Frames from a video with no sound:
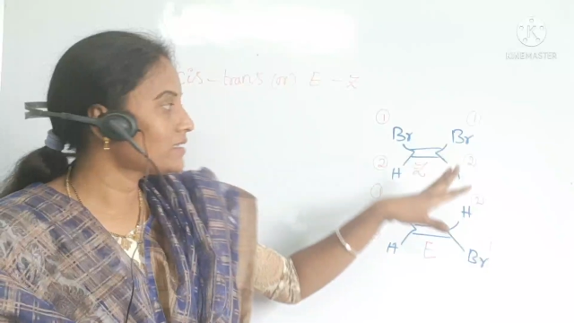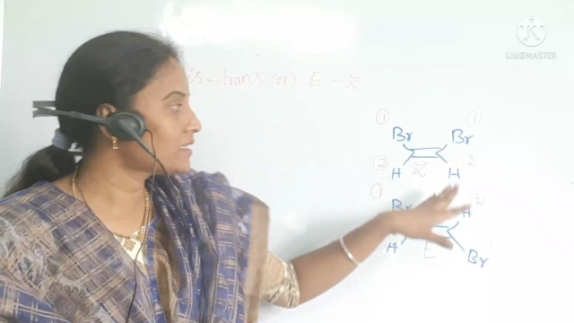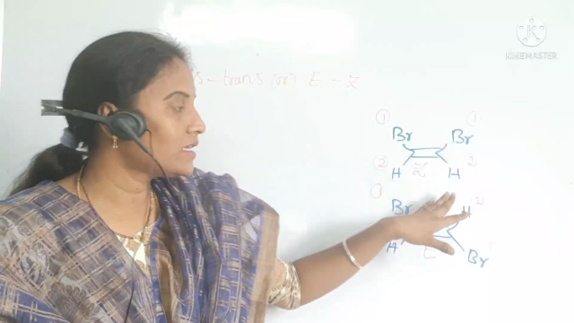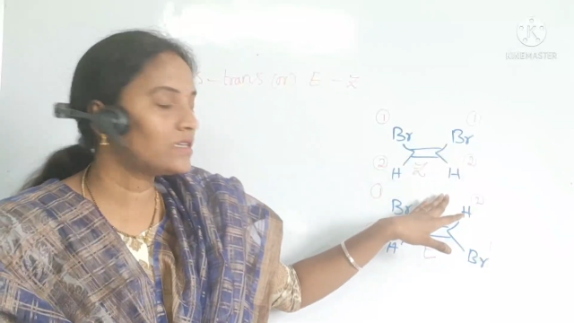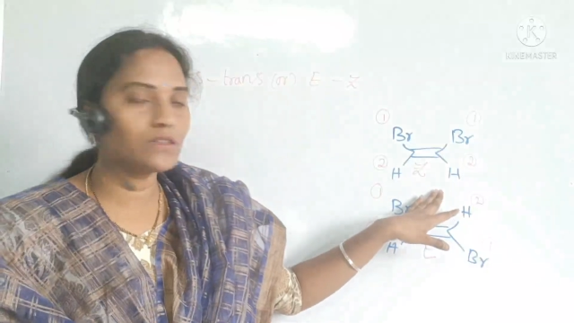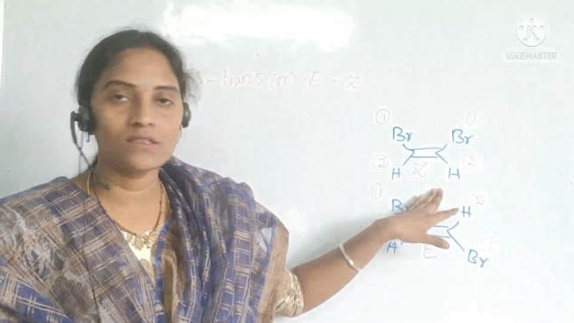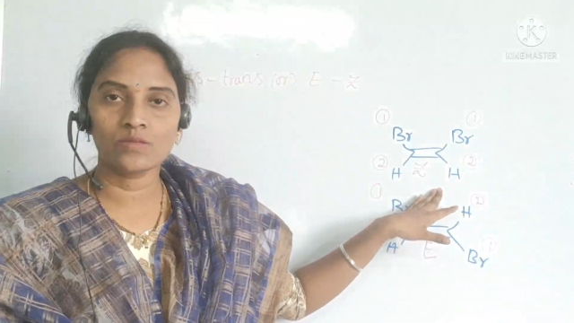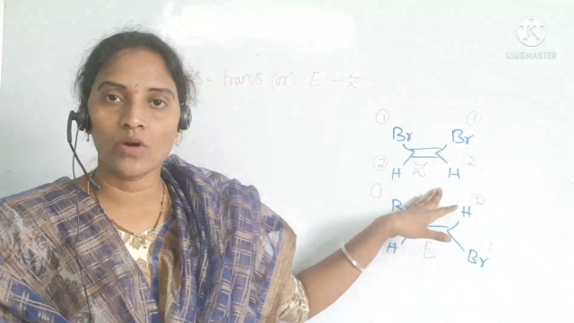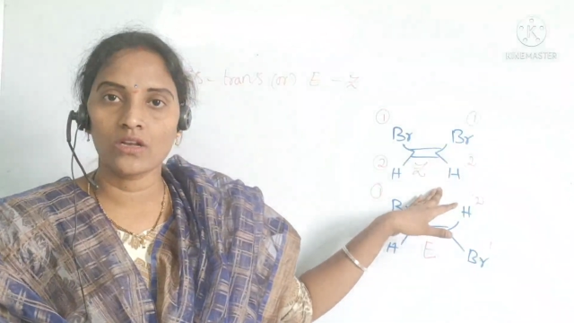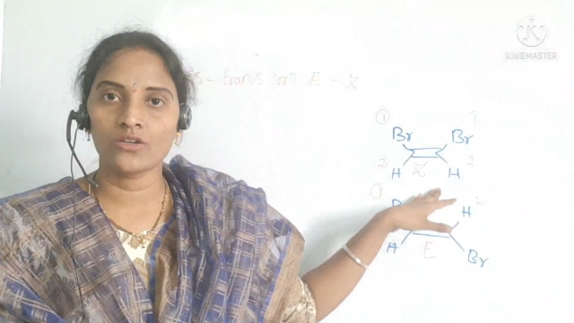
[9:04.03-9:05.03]
seeing
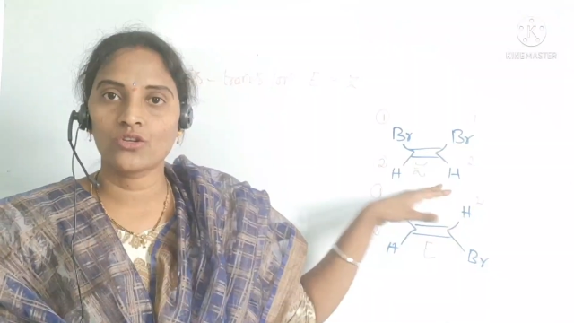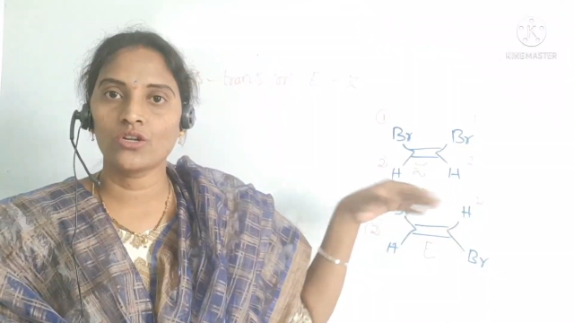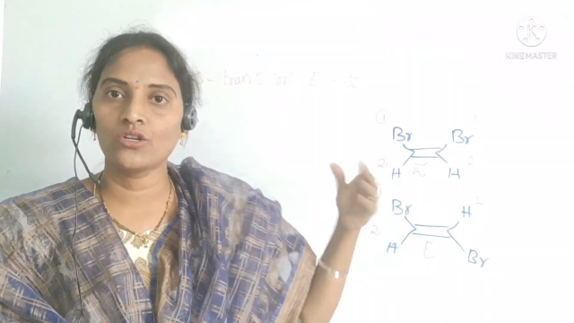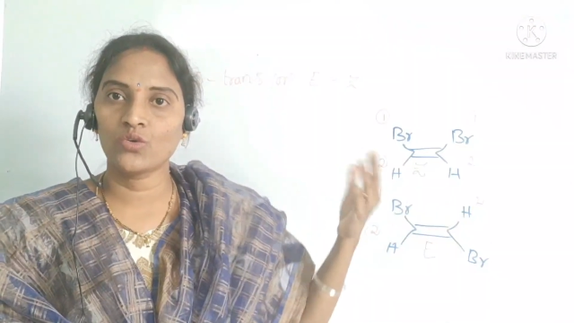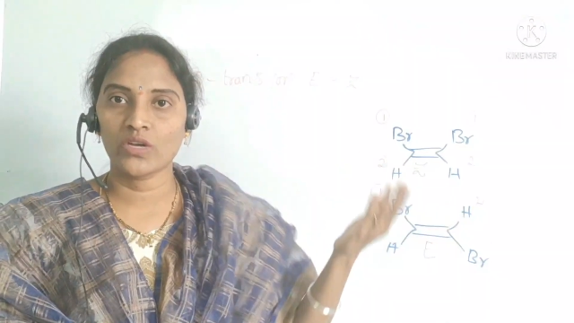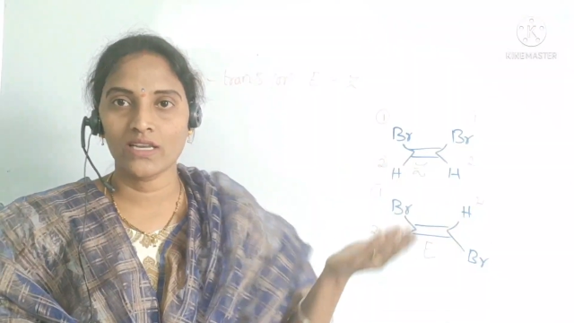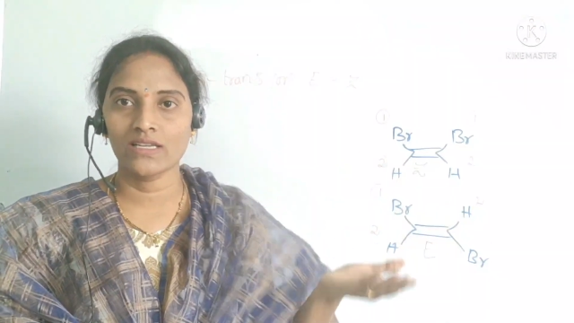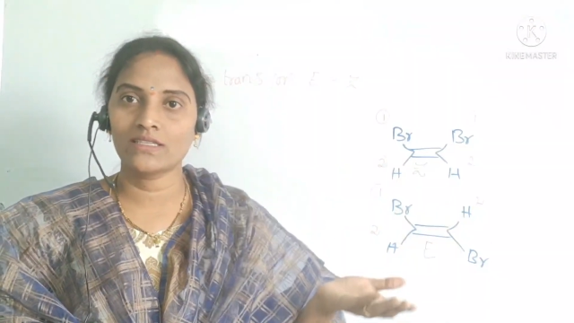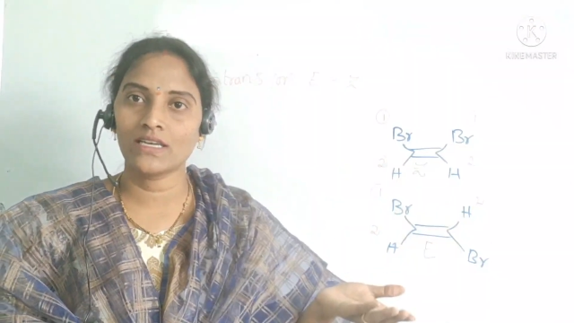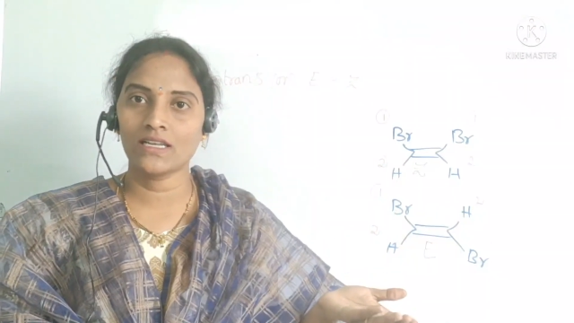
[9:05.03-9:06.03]
this molecule you can
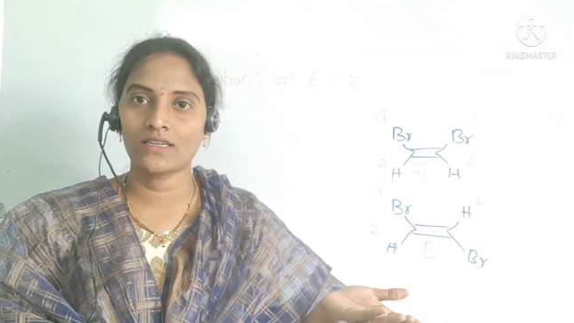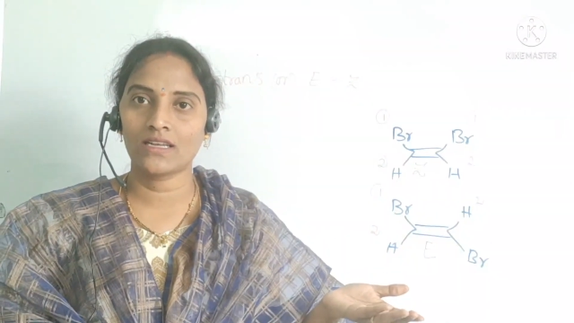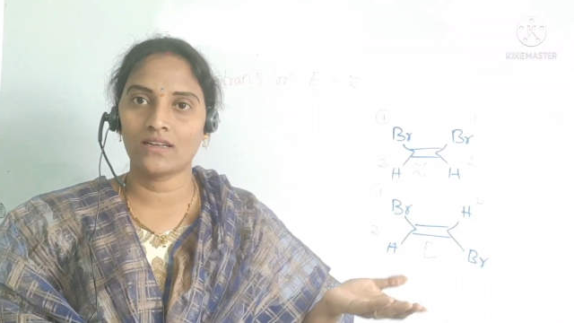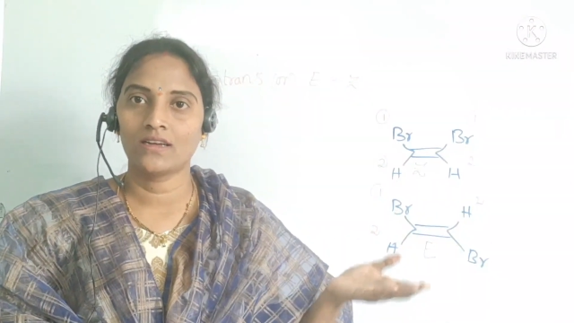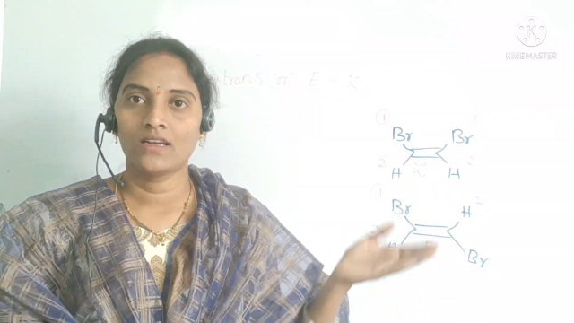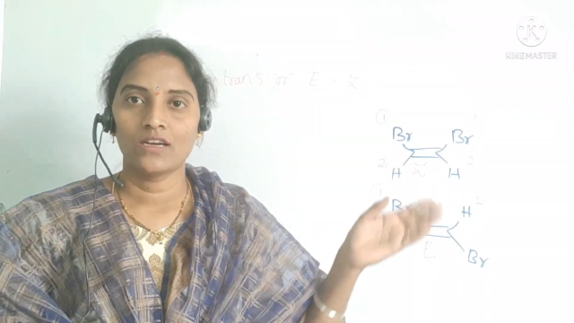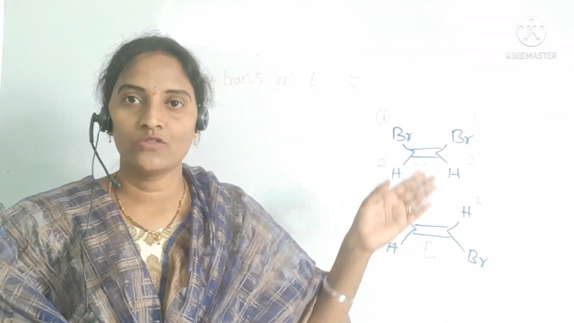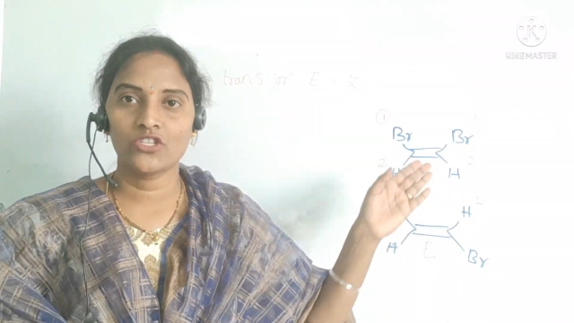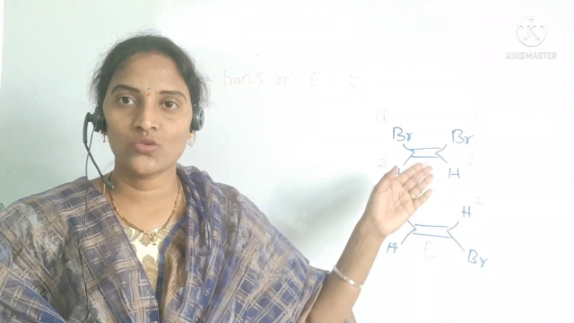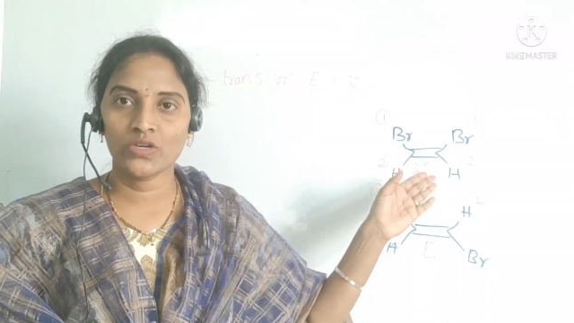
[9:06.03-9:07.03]
easily tell
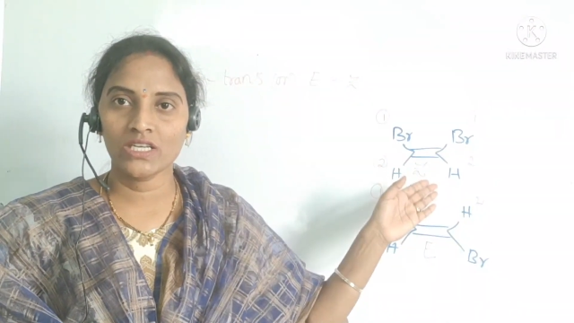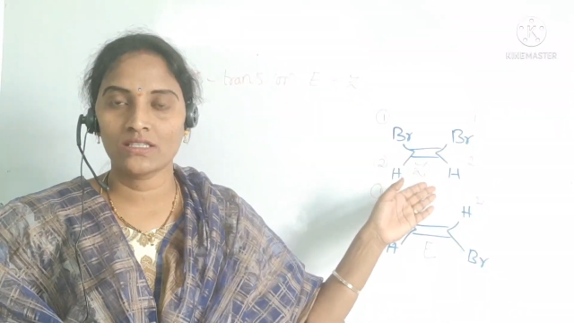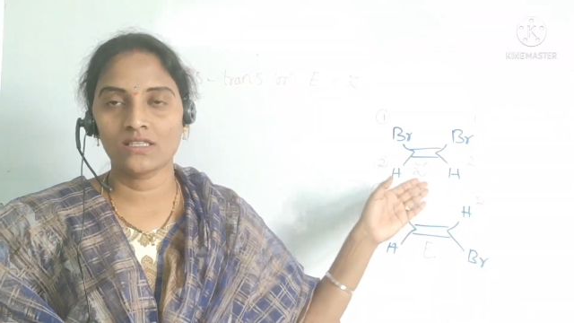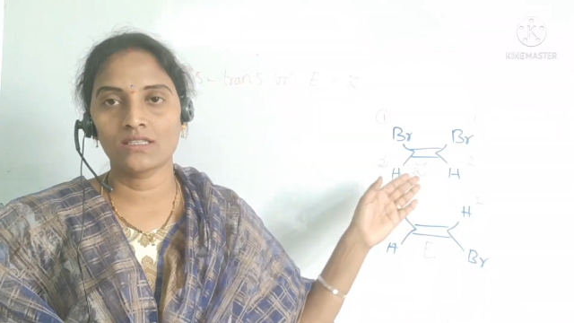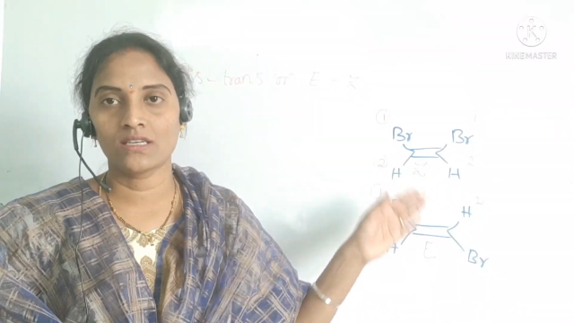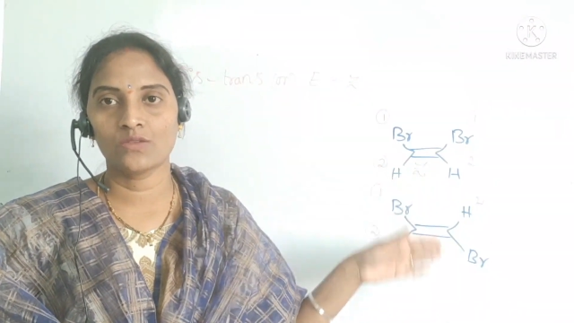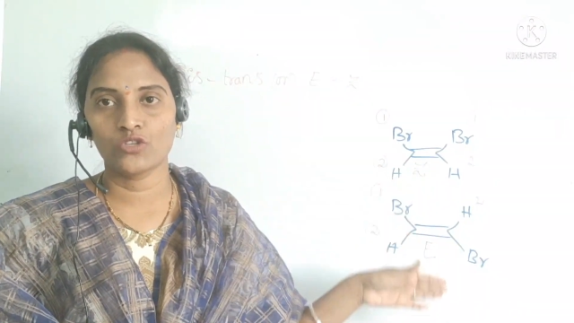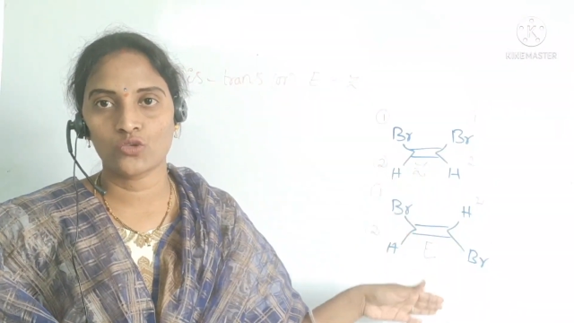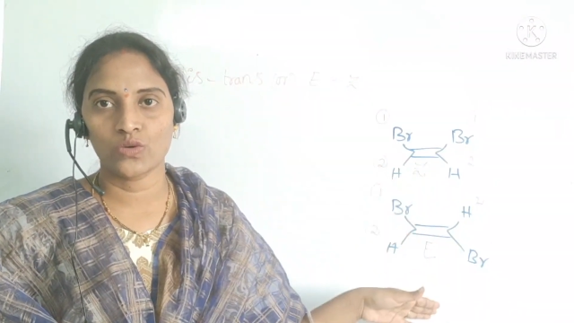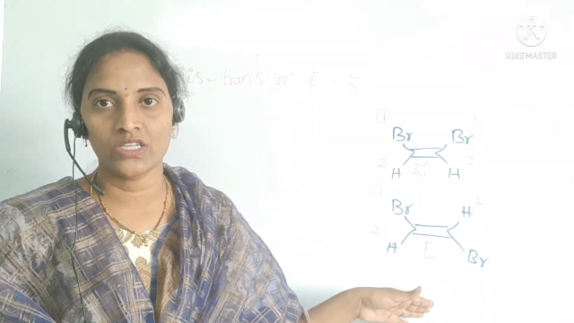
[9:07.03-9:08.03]
which one is cis and
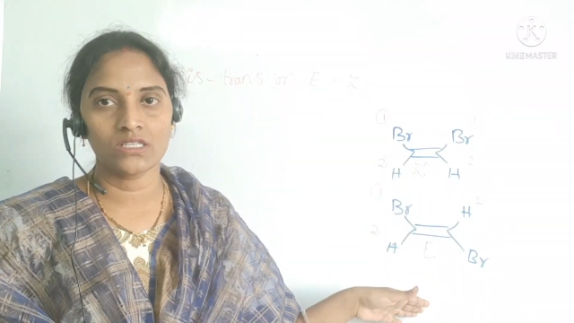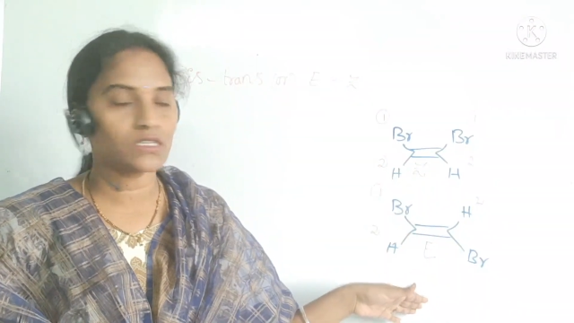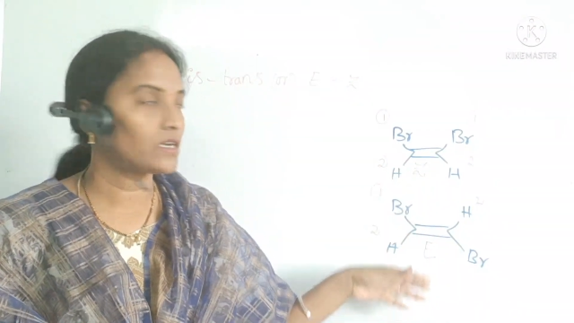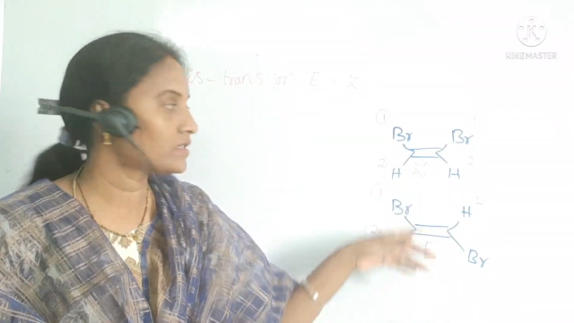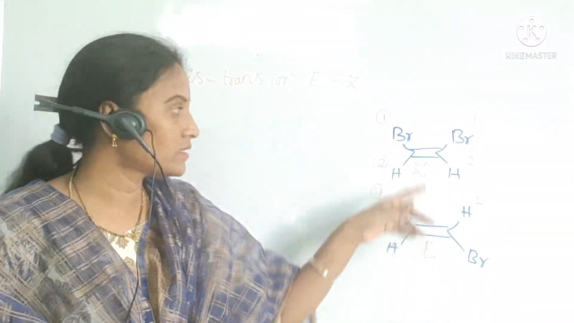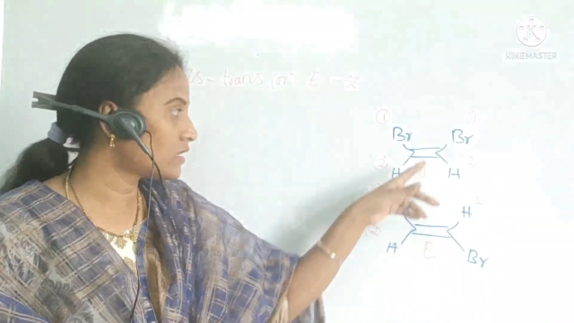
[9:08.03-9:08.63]
which one is trans.